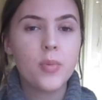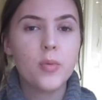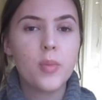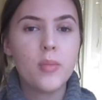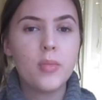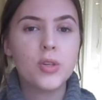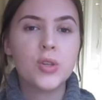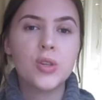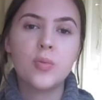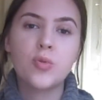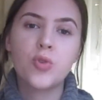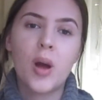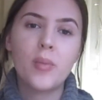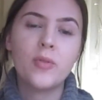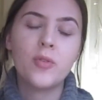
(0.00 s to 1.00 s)
Remember to
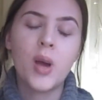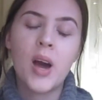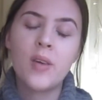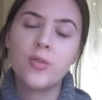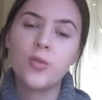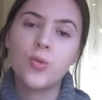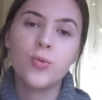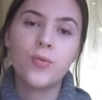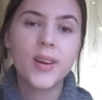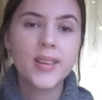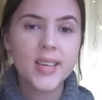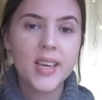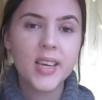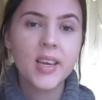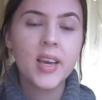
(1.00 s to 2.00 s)
subscribe if you haven't
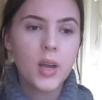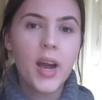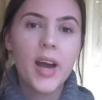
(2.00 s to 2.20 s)
already.